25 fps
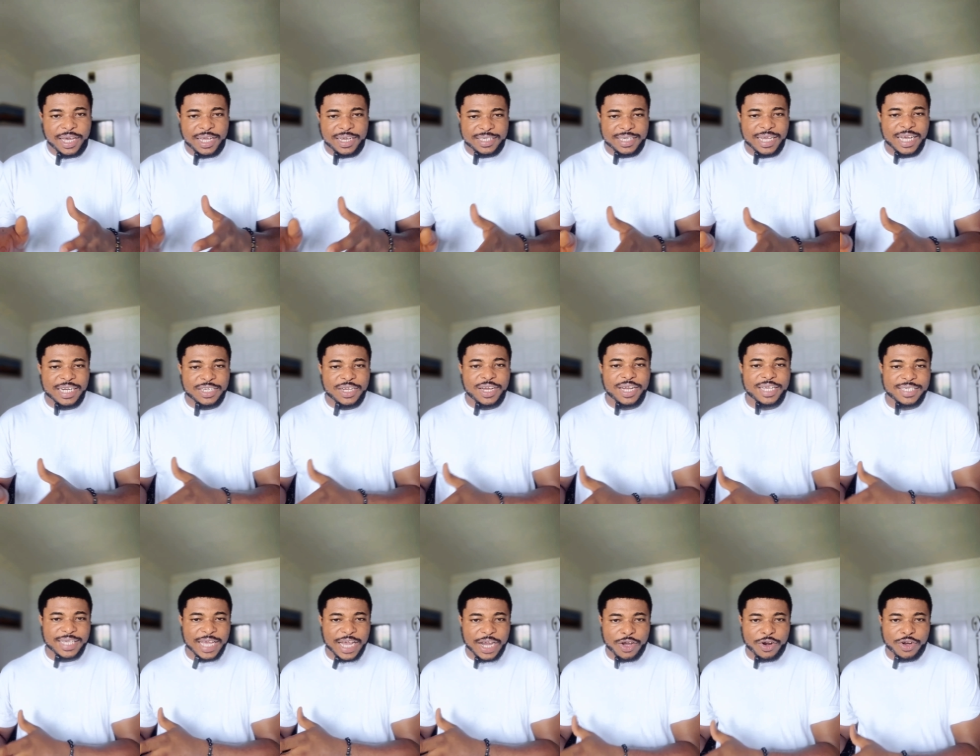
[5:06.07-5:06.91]
It is actually a
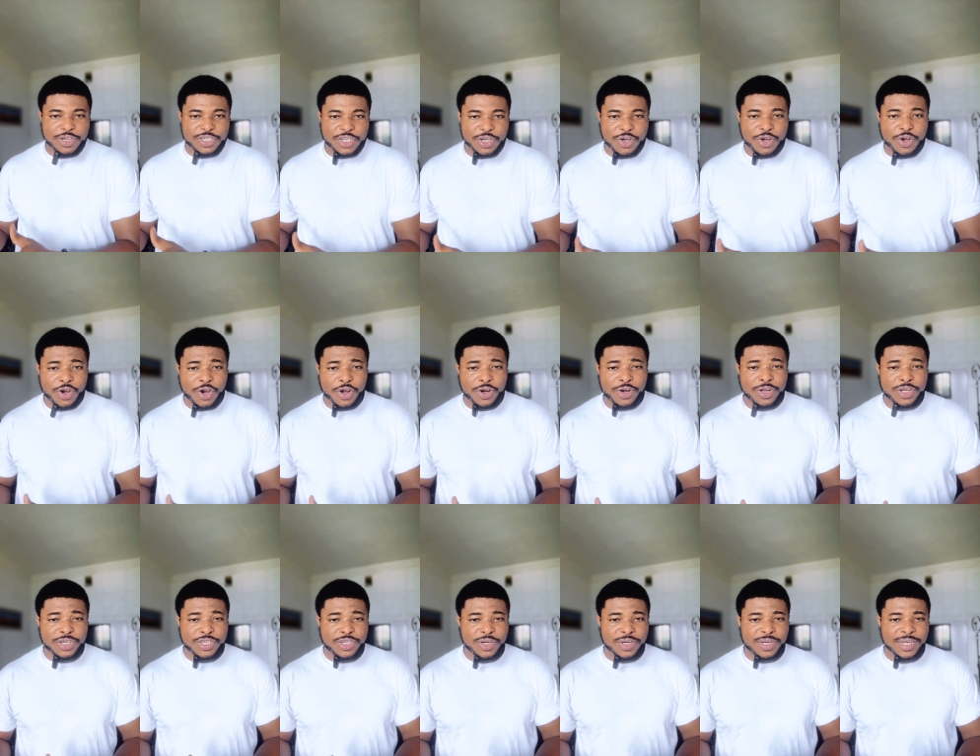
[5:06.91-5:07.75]
psychological
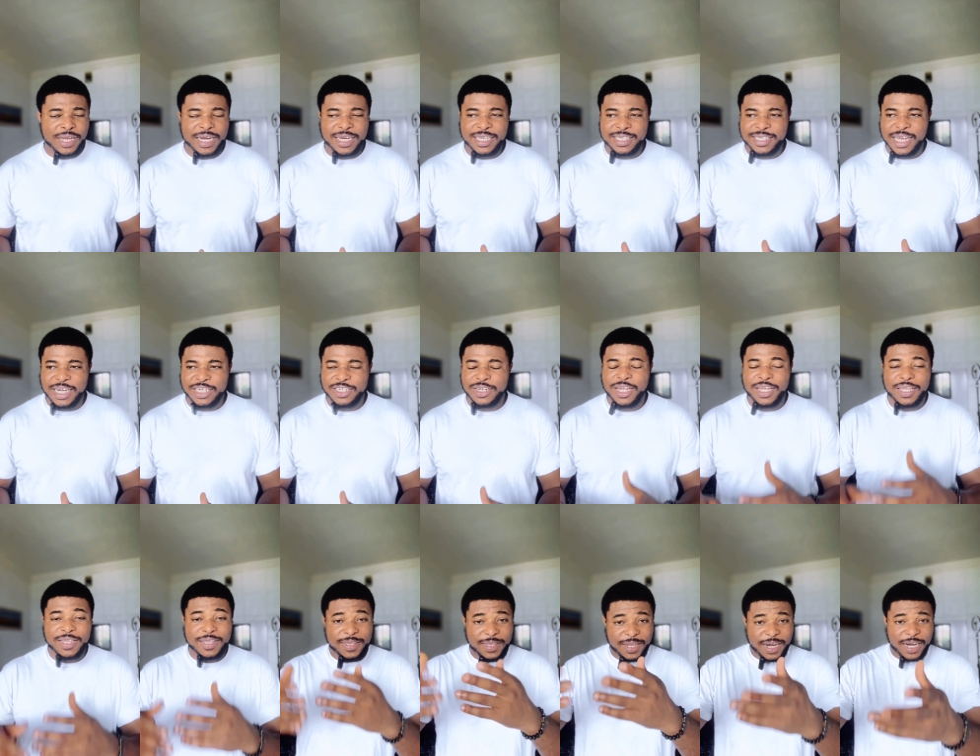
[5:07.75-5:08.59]
condition that is actually
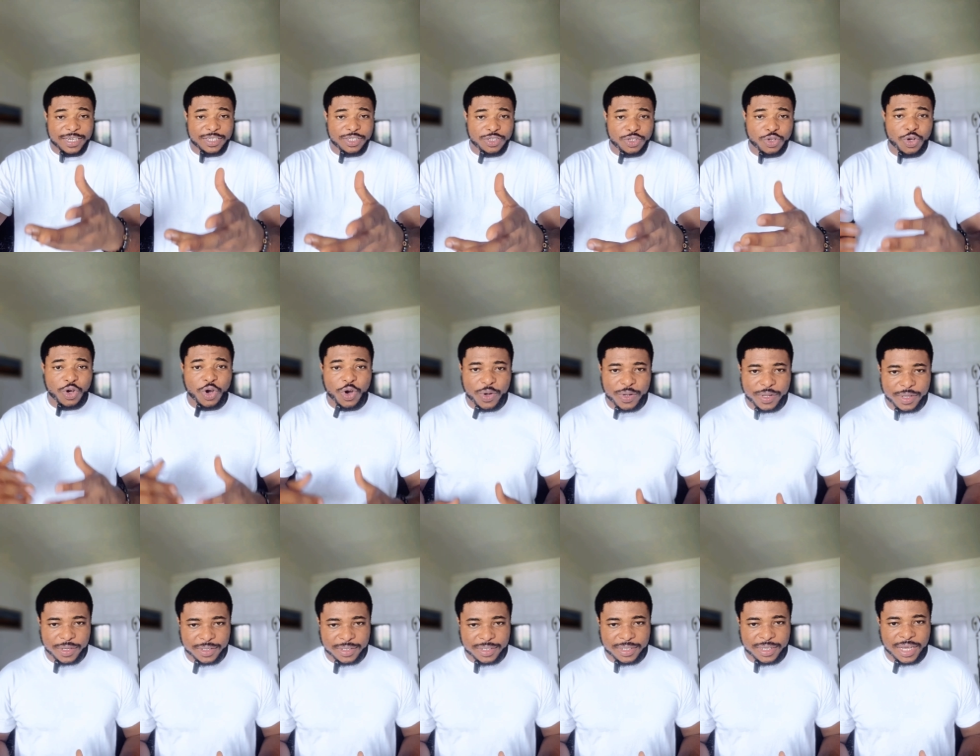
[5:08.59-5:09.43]
a threat to
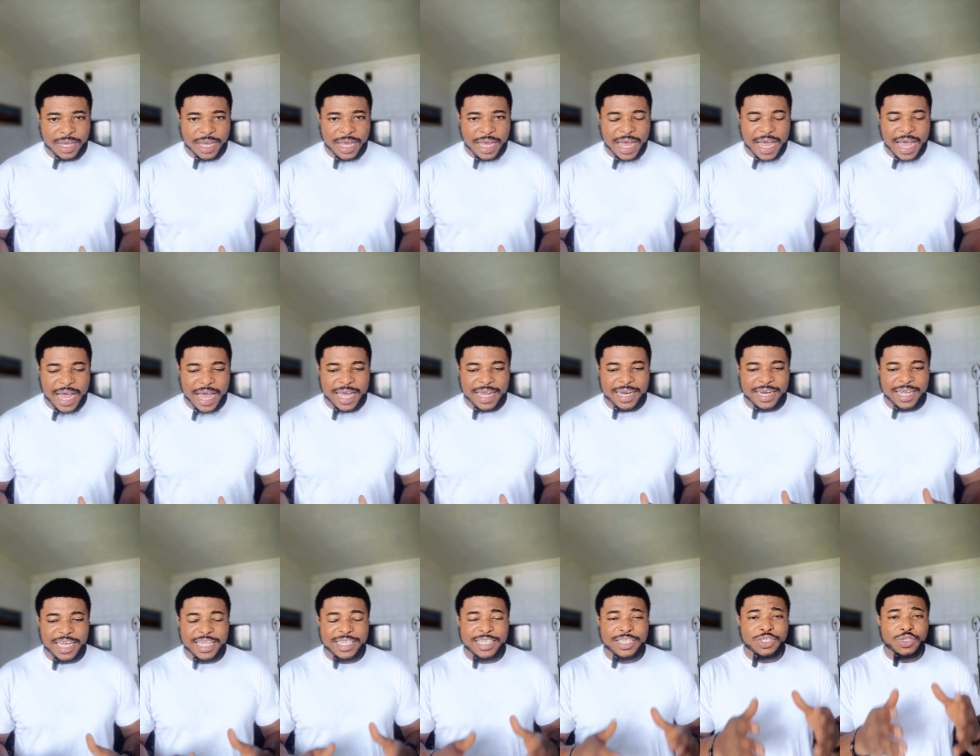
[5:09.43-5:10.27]
others, and
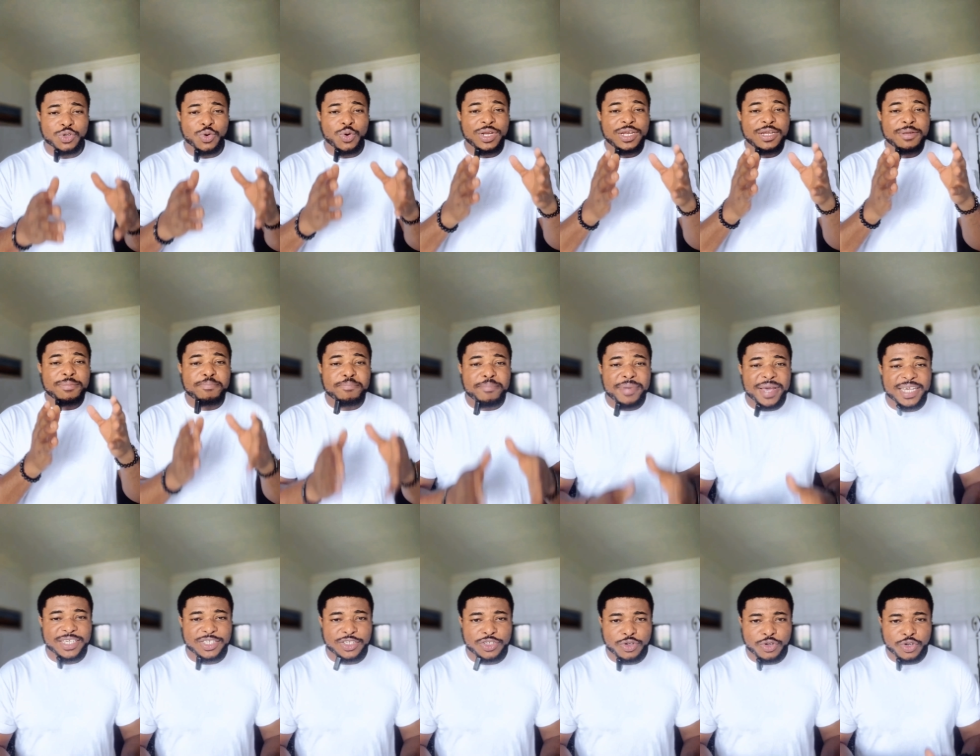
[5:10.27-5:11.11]
it is only
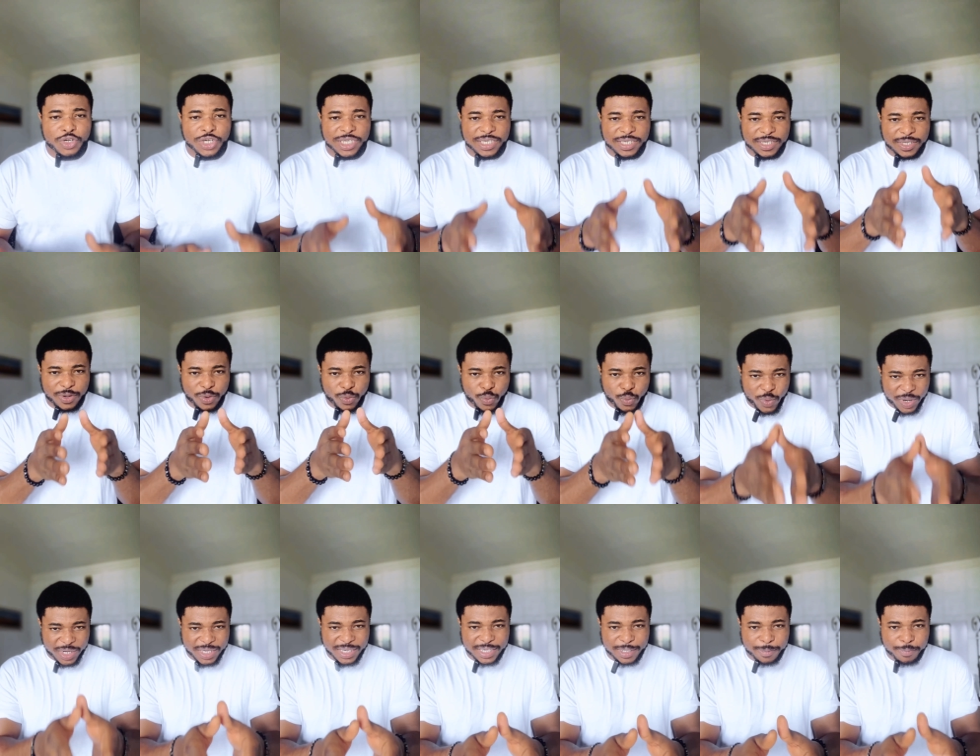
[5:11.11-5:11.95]
best you
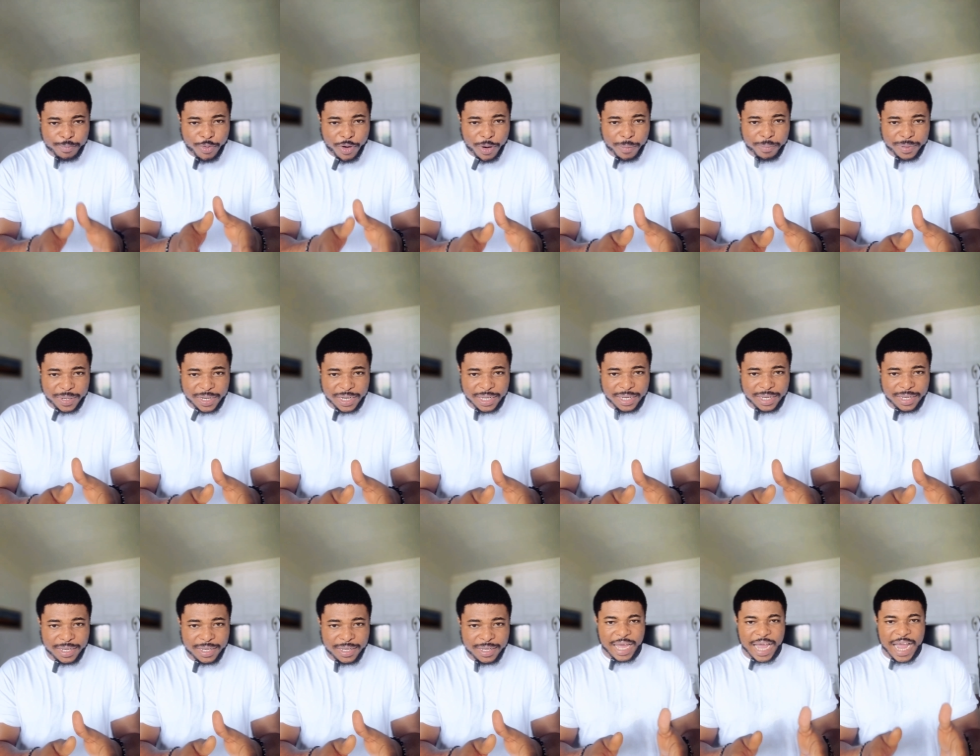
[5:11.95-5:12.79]
distinguish it
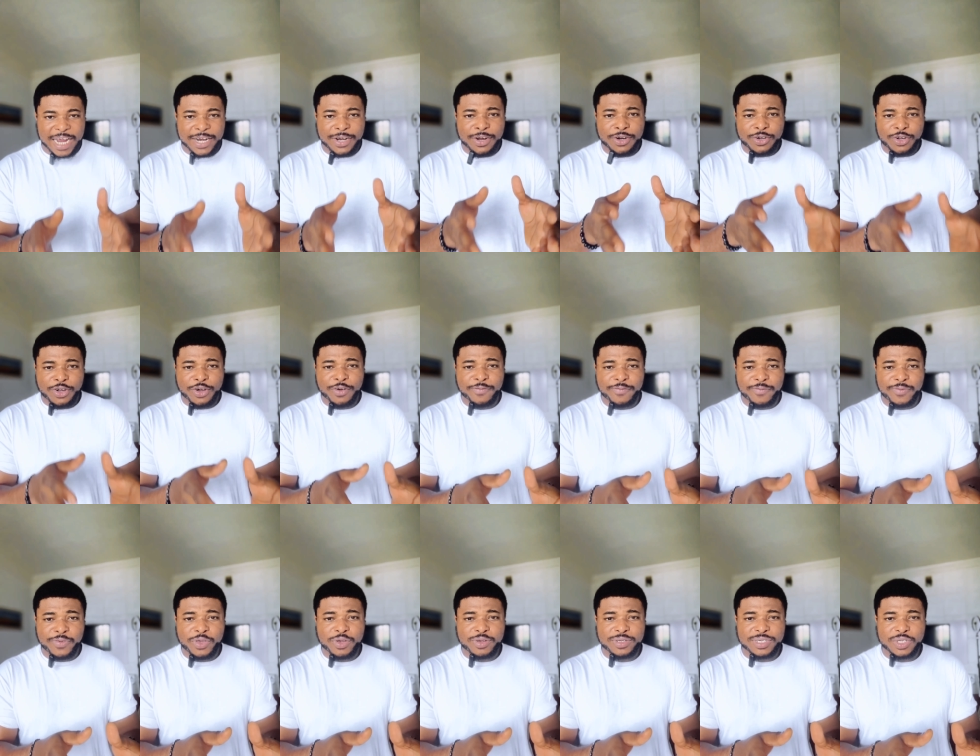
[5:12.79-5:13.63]
properly and don't
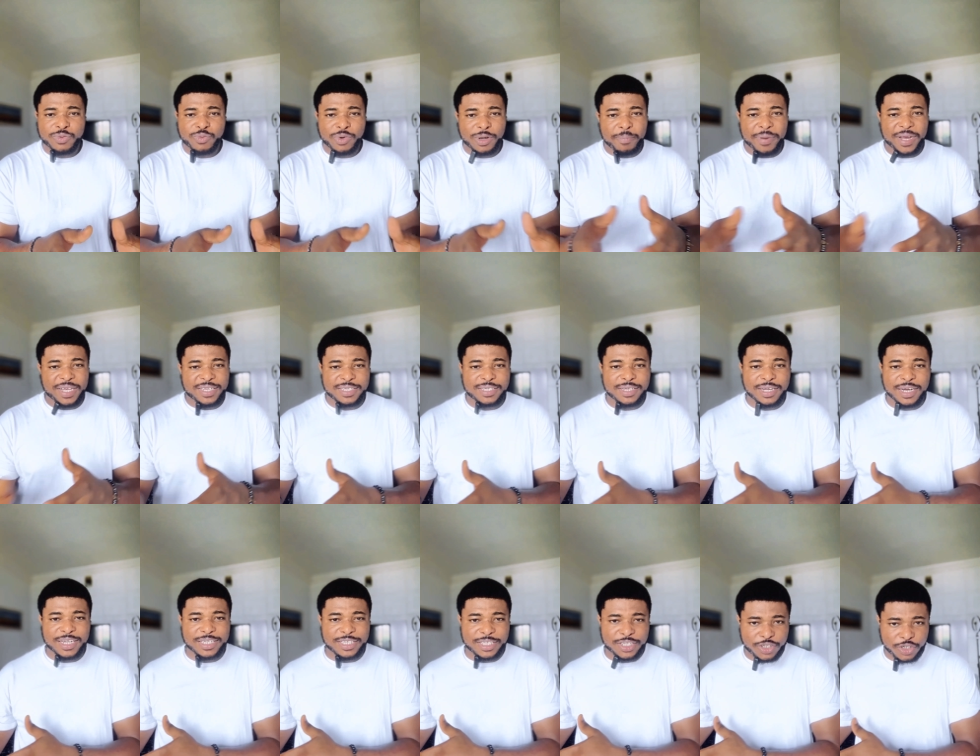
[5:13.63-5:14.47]
confuse it with
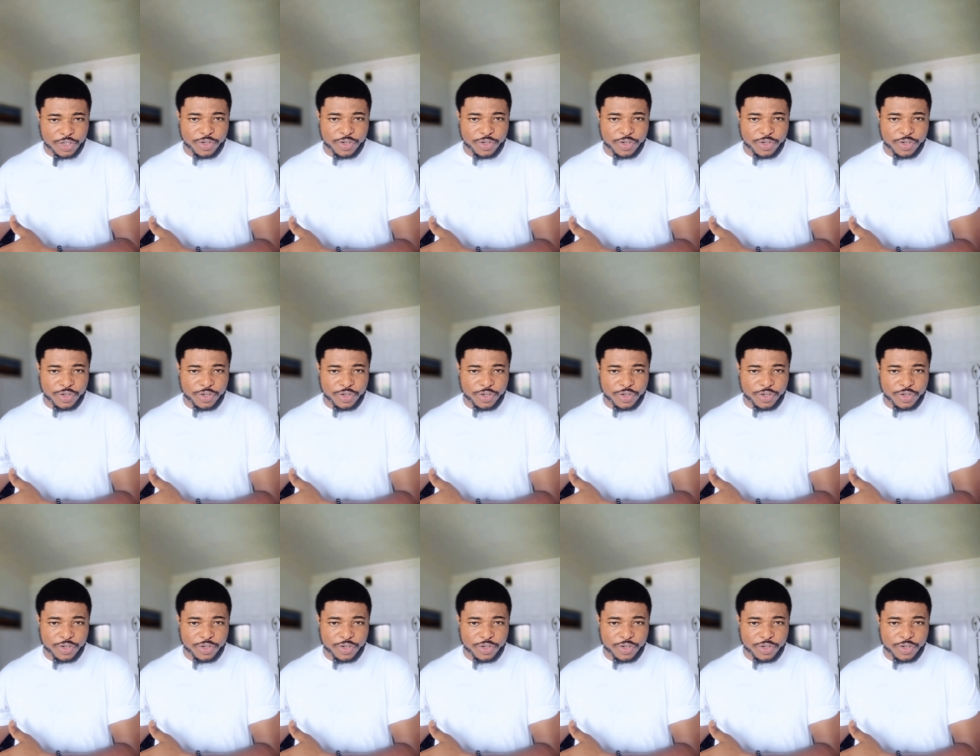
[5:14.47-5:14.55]
personality